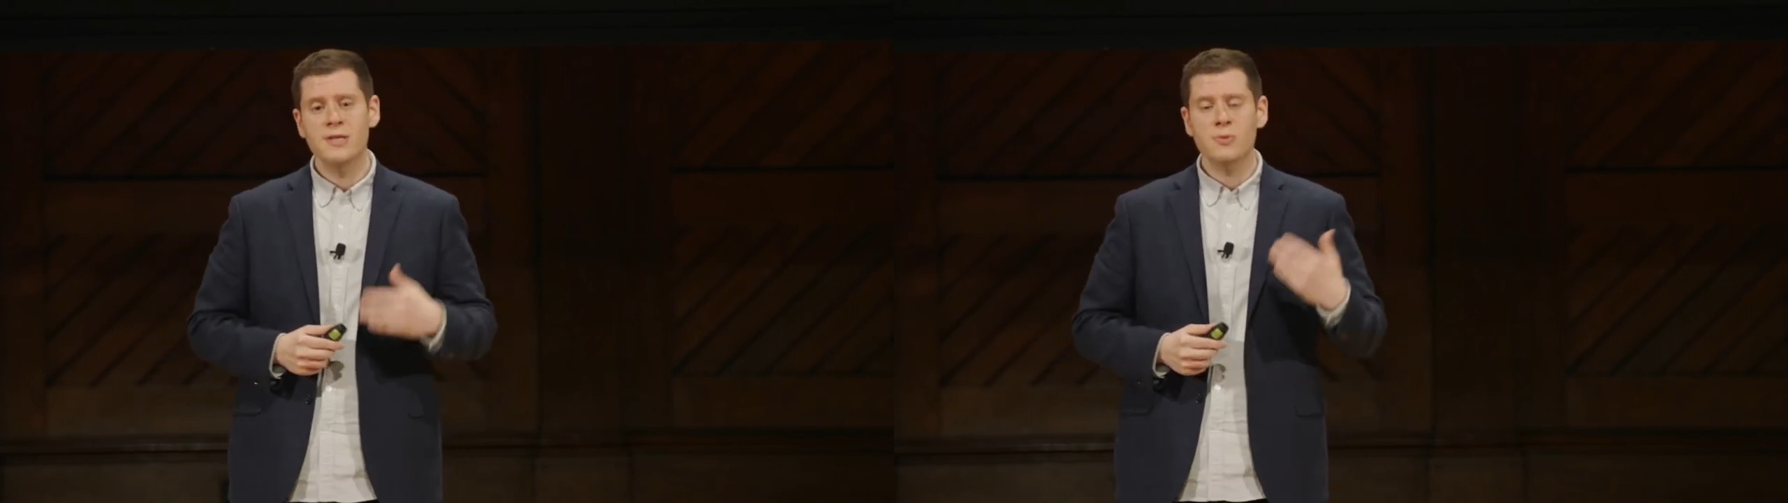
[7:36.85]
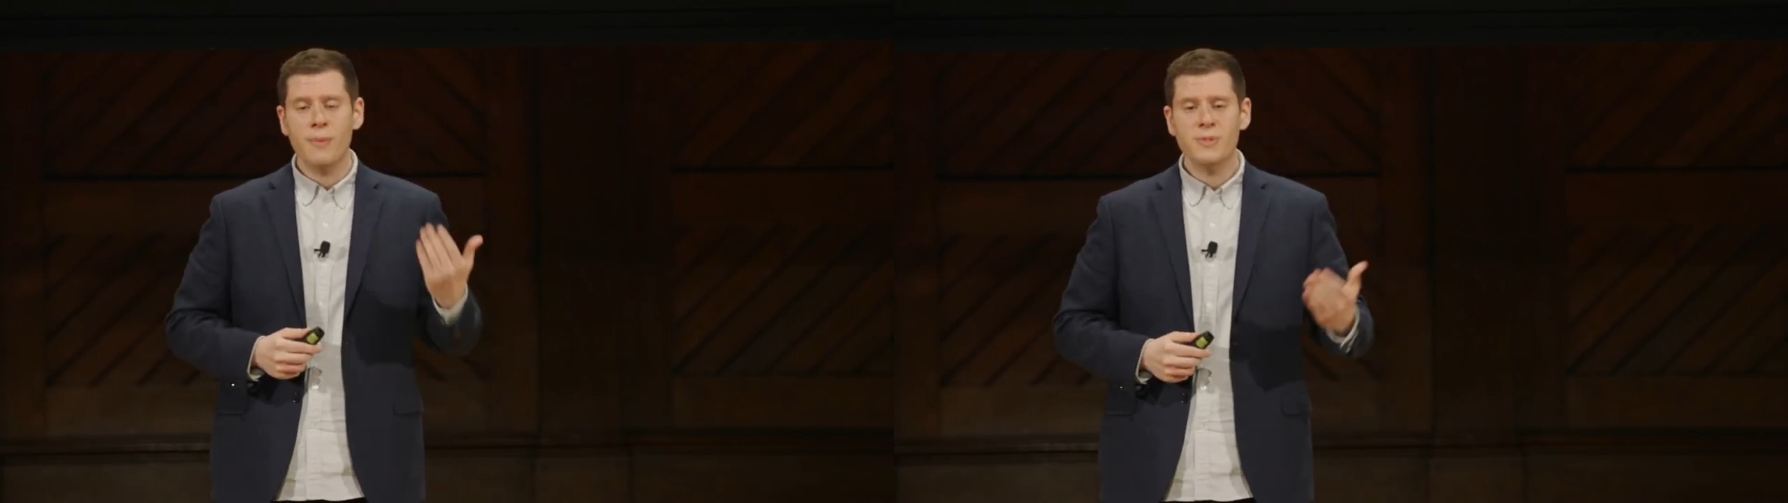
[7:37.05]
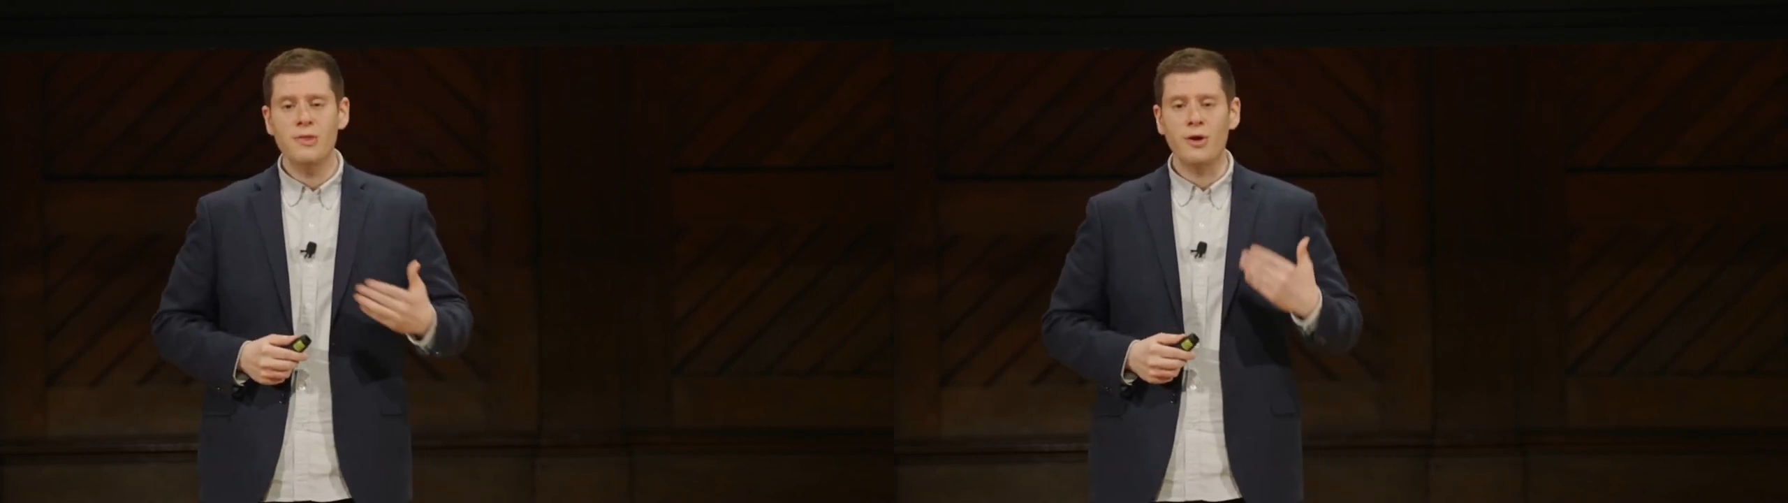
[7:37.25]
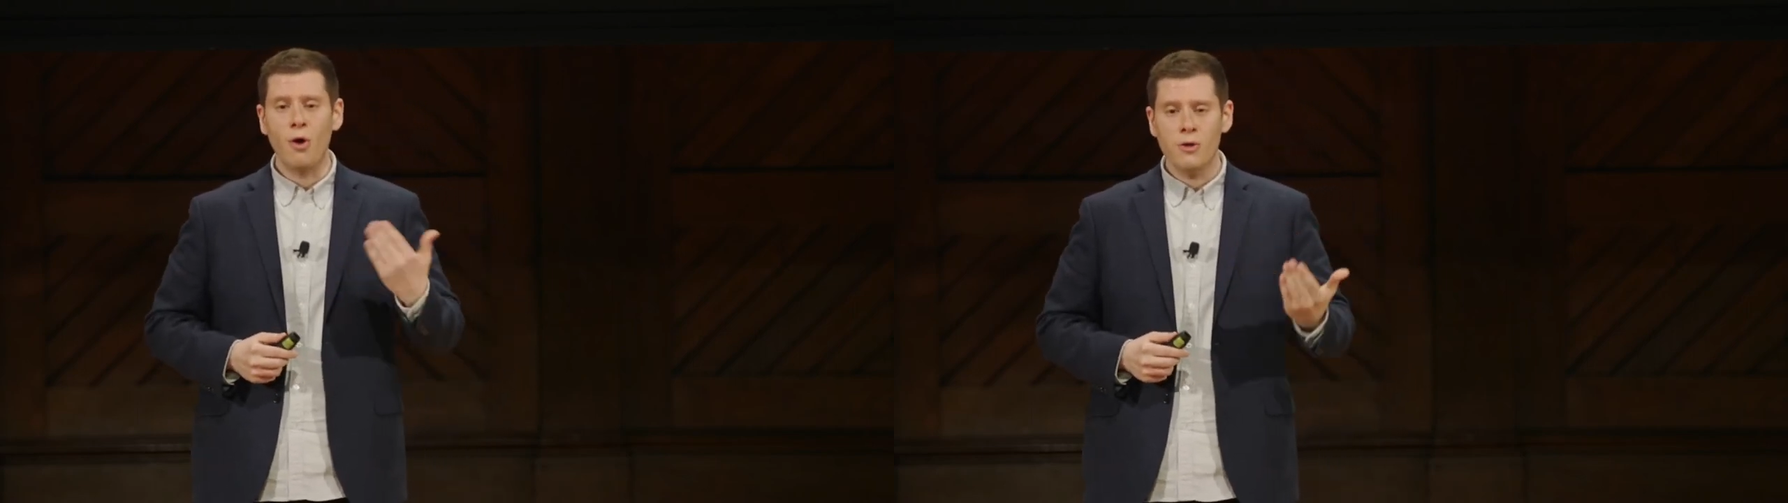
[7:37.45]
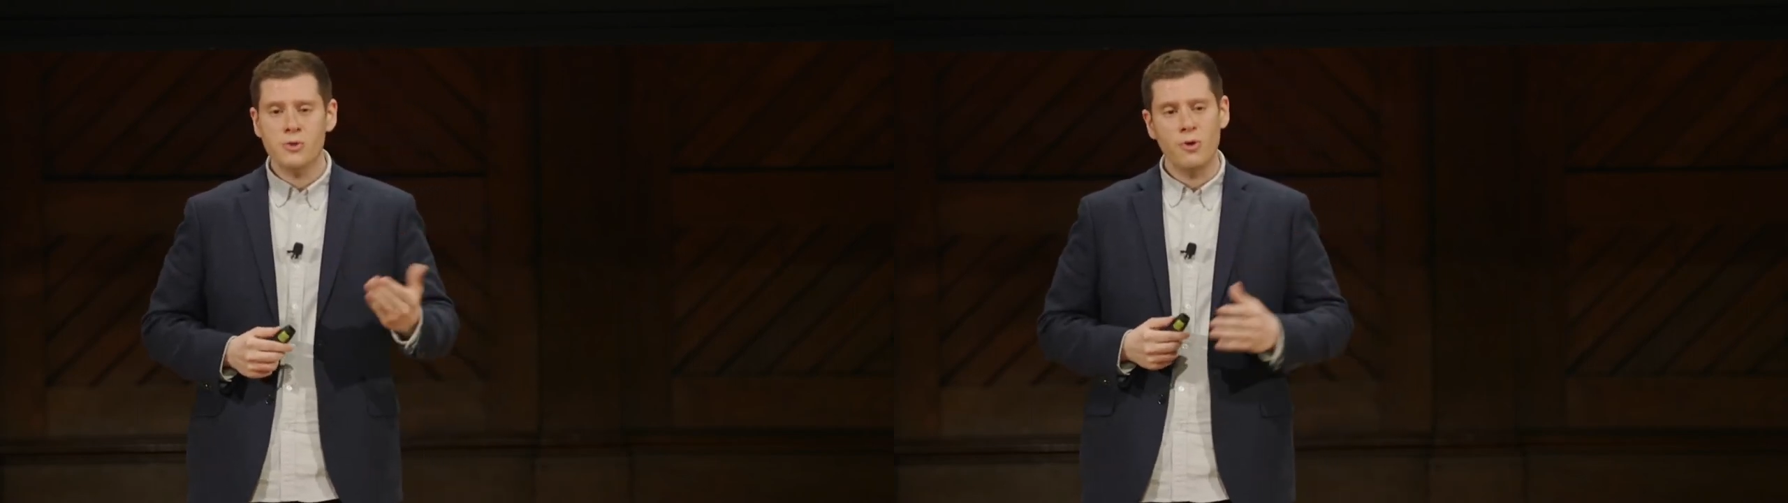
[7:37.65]
disrupting the
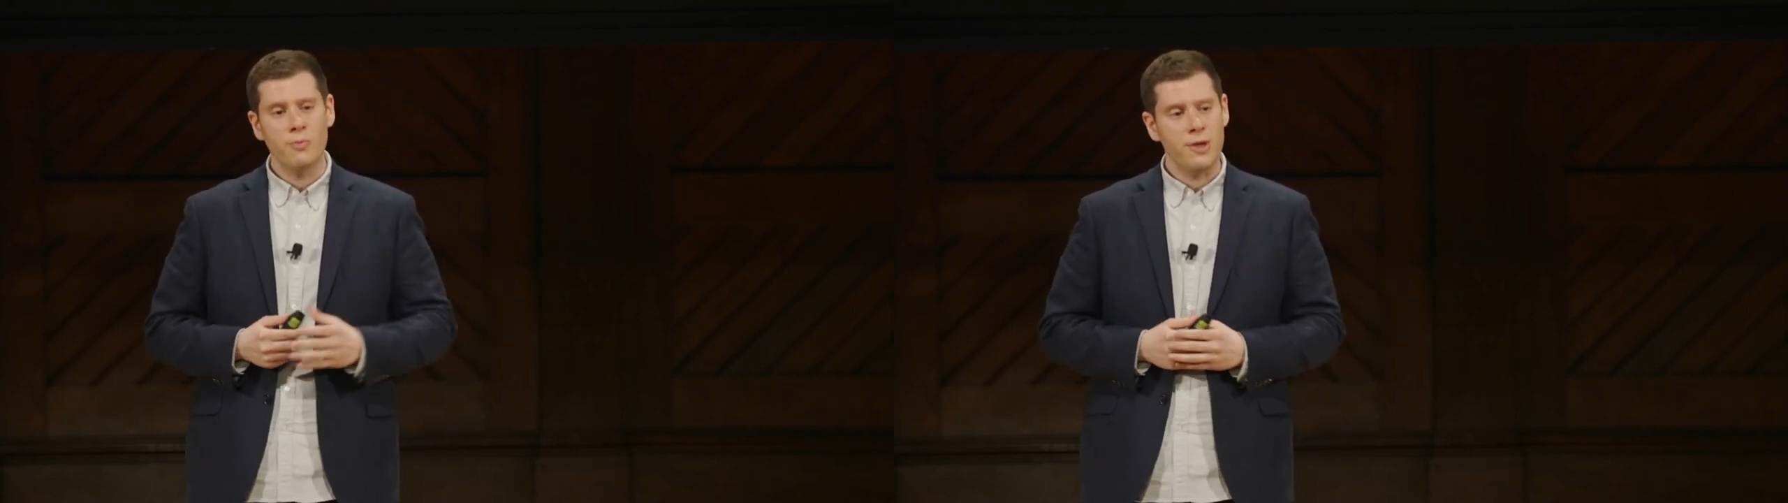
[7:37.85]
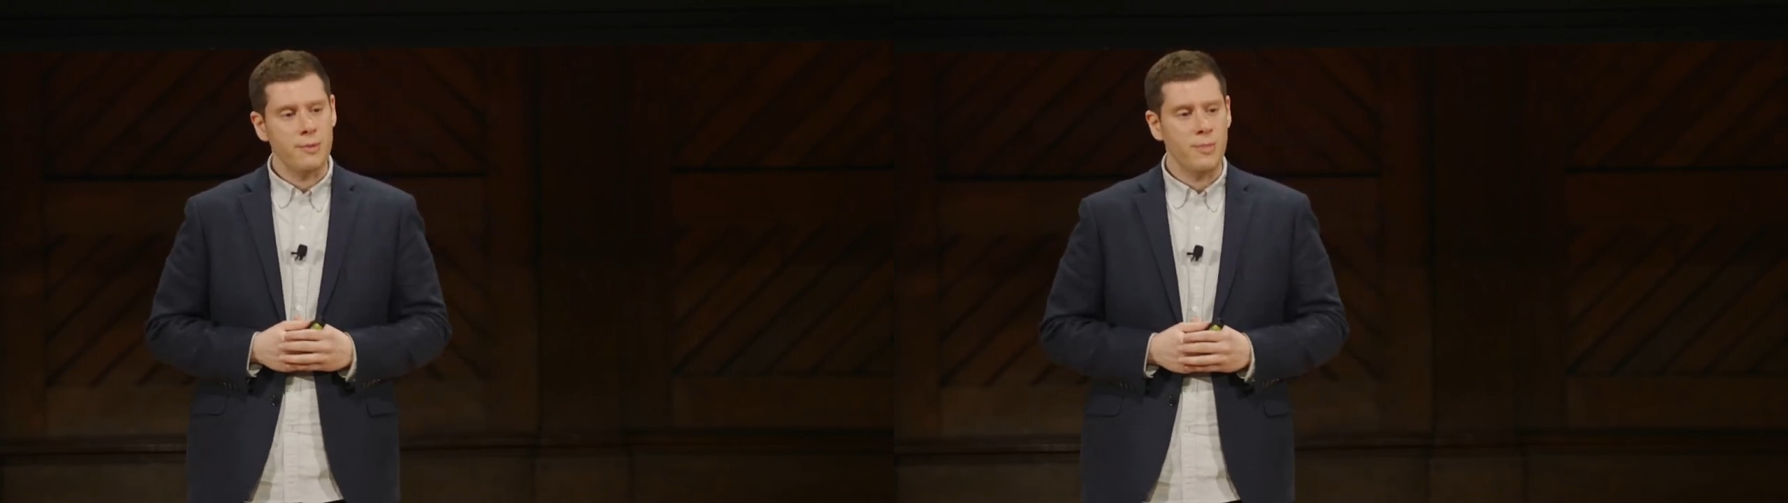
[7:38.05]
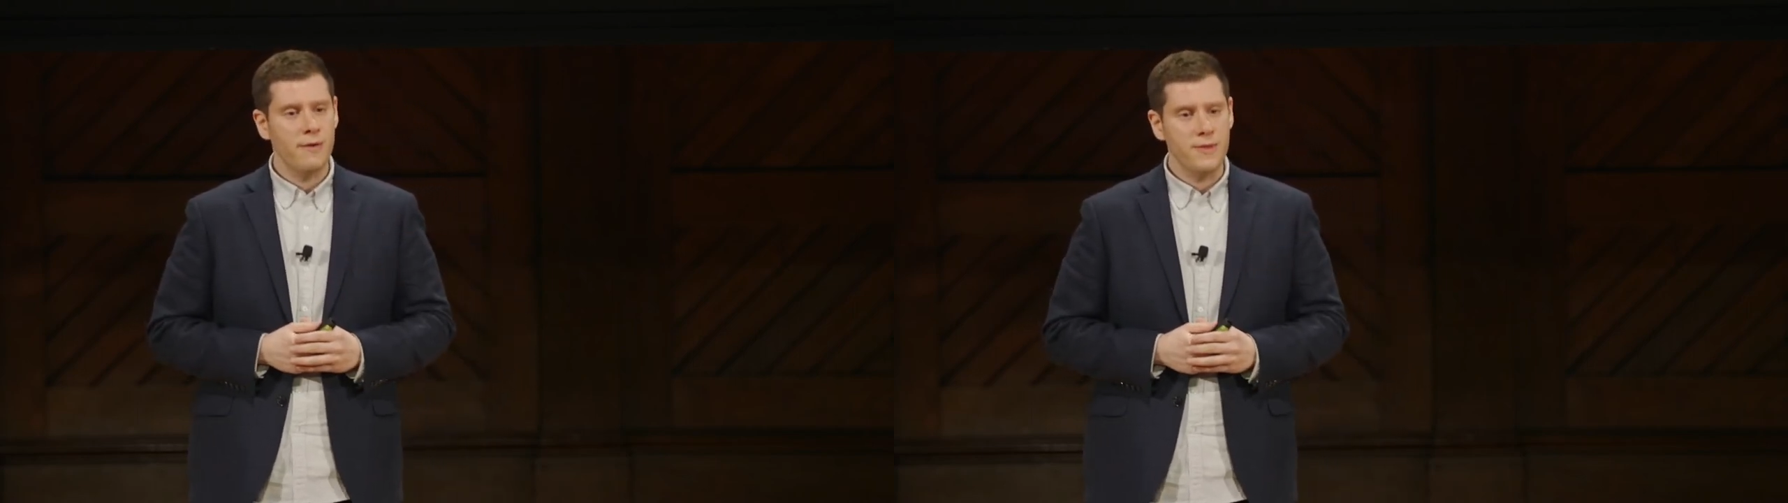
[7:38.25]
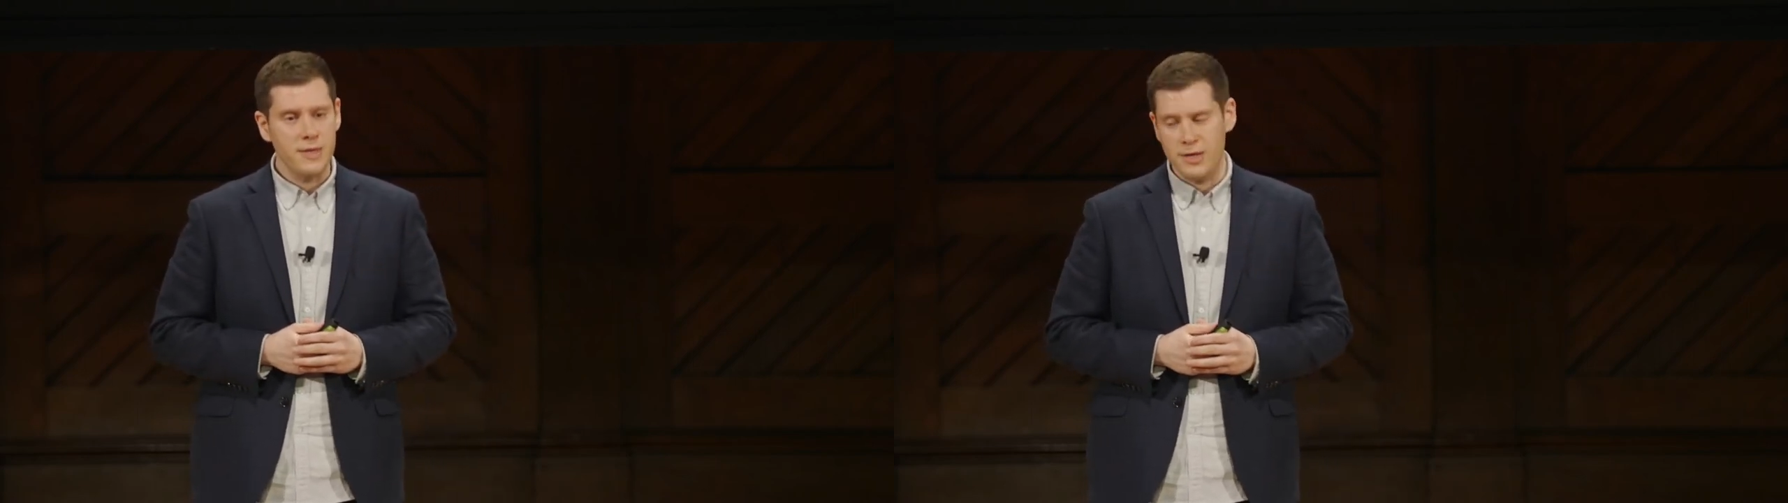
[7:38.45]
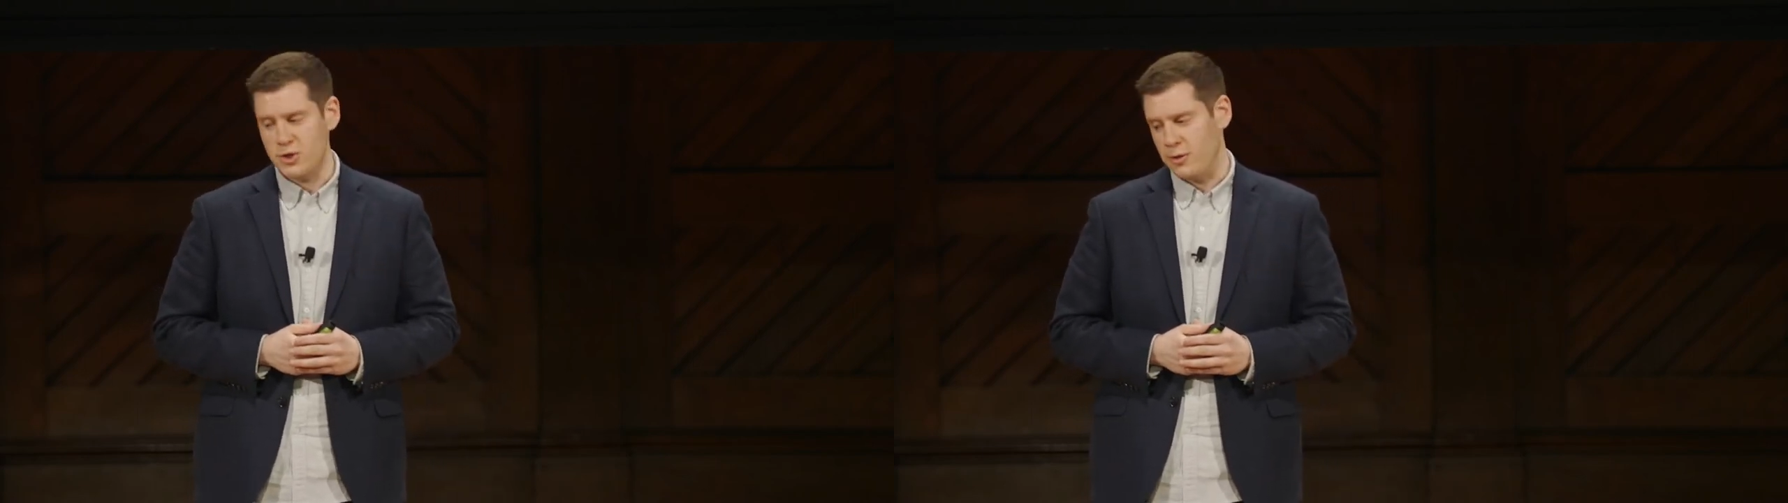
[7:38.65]
cultural rhythm of
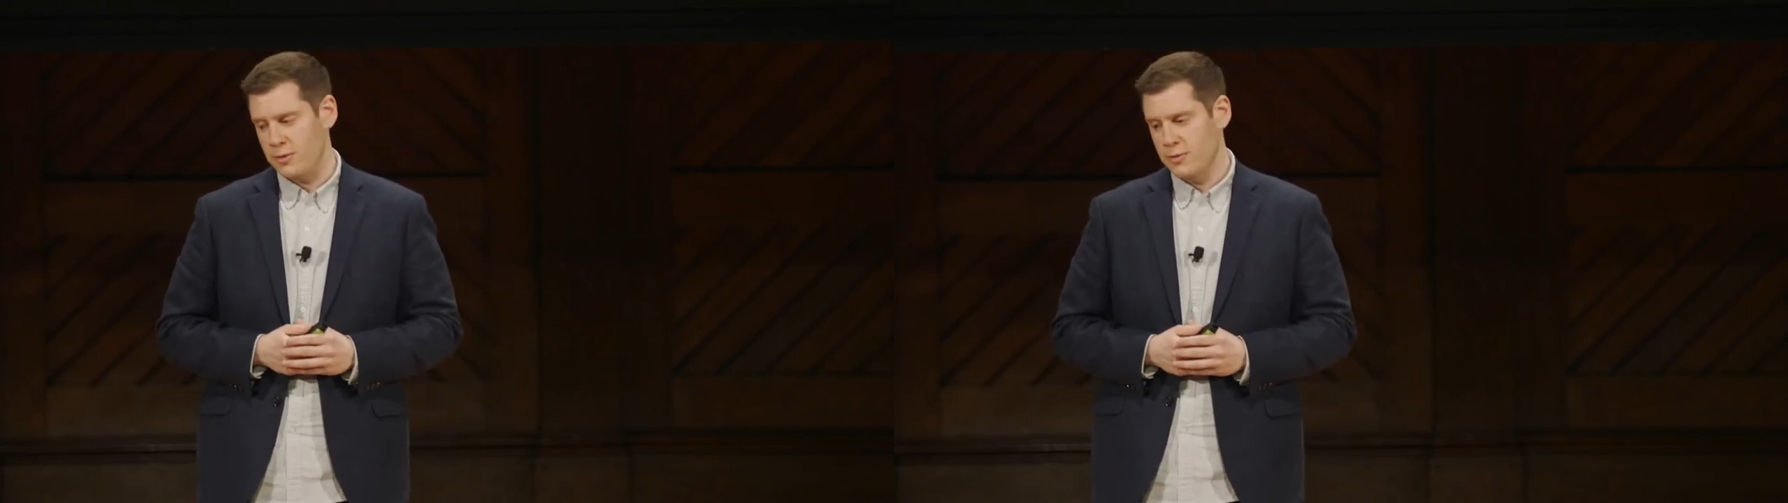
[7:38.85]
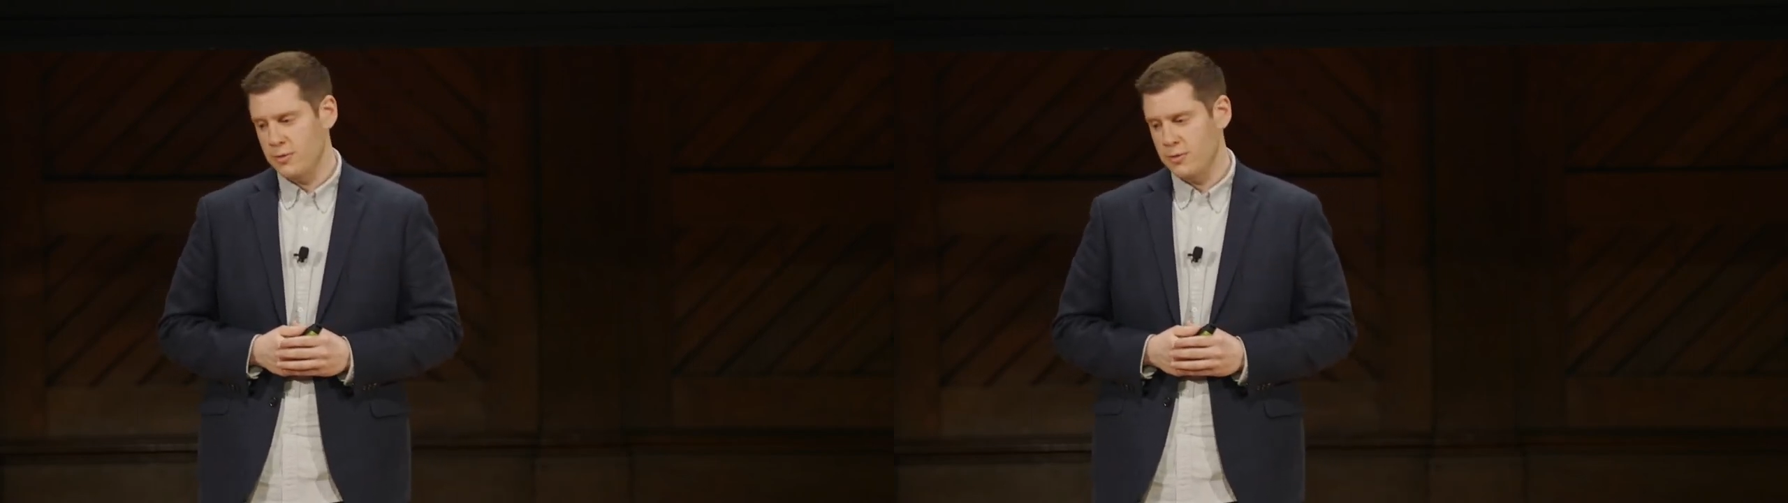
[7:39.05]
the nation.